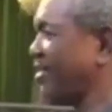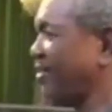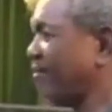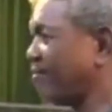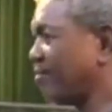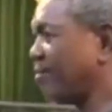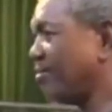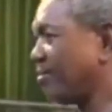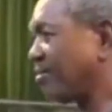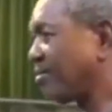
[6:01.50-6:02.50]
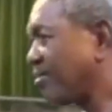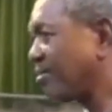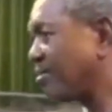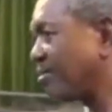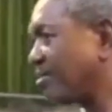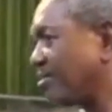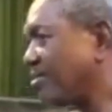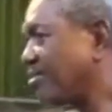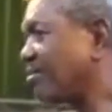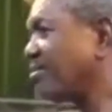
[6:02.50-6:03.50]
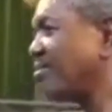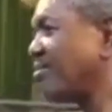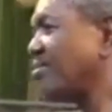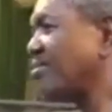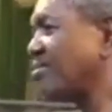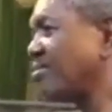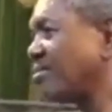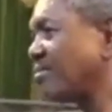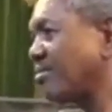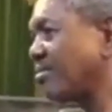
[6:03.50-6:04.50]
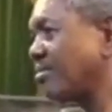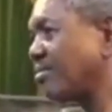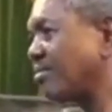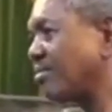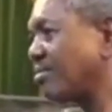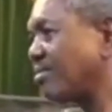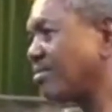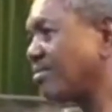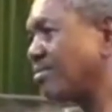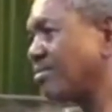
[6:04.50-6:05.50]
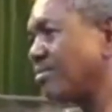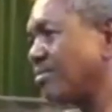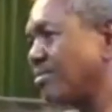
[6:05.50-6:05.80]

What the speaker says: No one is speaking in this clip.